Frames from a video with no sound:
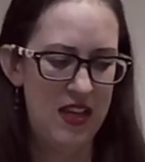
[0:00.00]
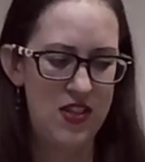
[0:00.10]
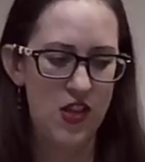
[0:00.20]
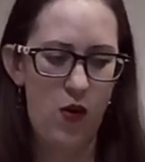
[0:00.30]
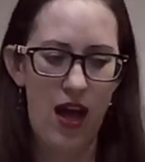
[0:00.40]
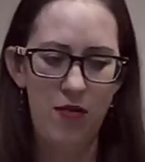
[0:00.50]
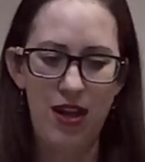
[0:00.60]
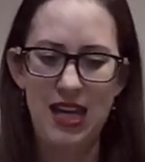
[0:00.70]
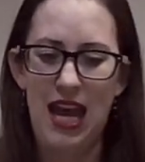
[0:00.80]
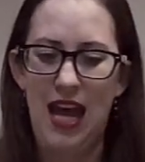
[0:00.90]
So I
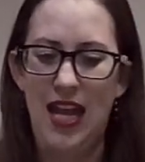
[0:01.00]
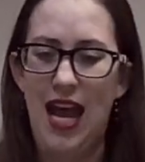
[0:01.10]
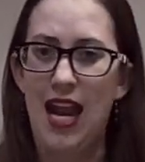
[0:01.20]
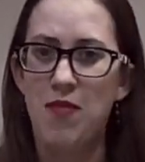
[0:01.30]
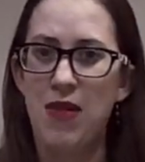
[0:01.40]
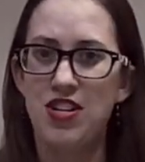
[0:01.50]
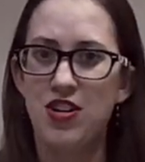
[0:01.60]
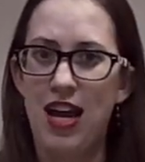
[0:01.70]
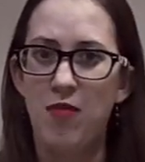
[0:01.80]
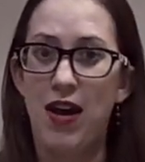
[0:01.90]
went ahead and I
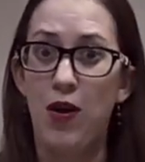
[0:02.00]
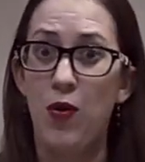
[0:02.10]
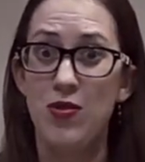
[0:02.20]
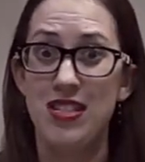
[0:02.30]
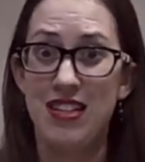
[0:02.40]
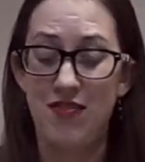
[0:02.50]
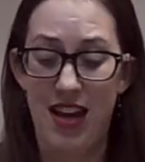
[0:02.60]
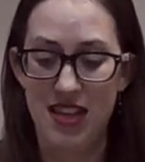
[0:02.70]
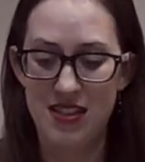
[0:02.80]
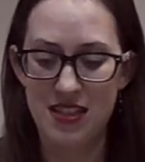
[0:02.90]
measured out my holes in
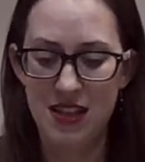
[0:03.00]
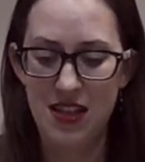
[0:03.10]
advance.